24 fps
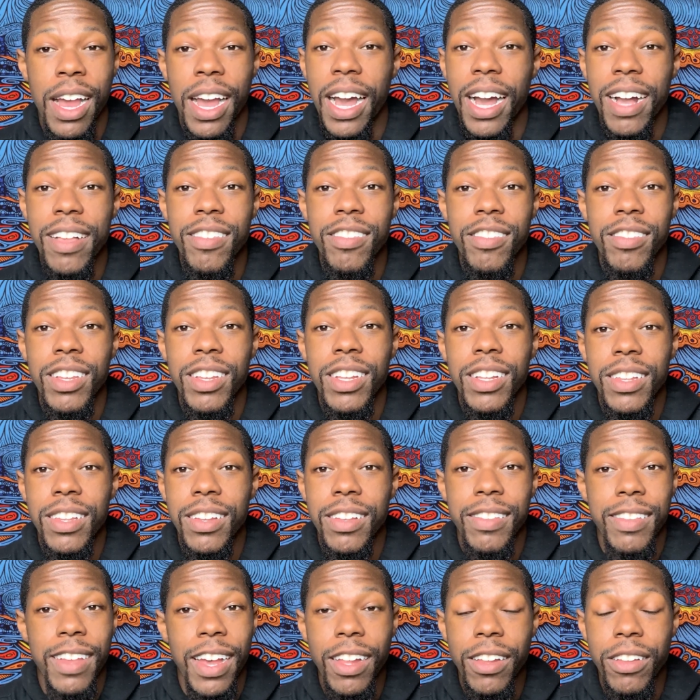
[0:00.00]
I just need the
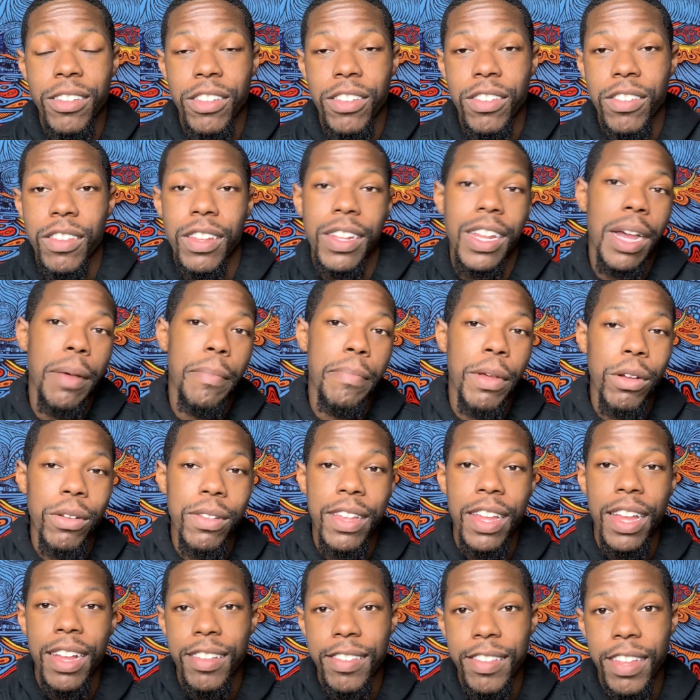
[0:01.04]
intelligence and I
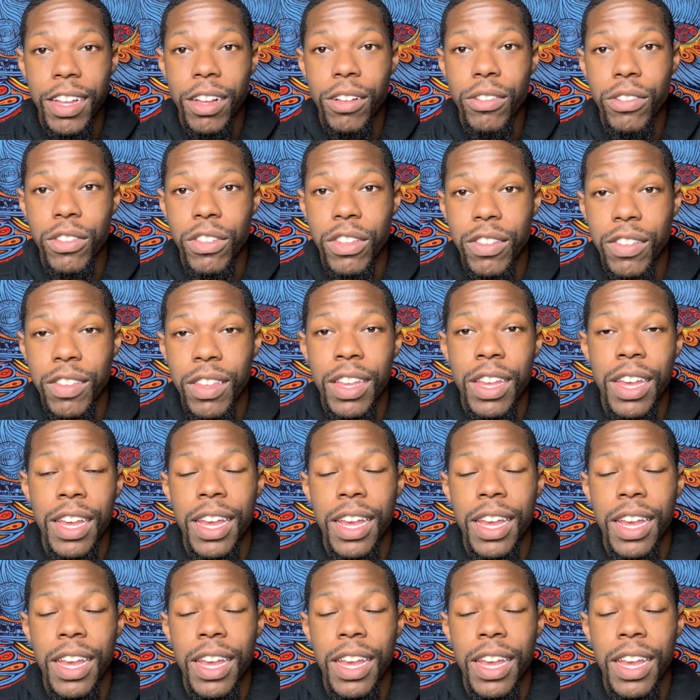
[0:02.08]
built that intelligence.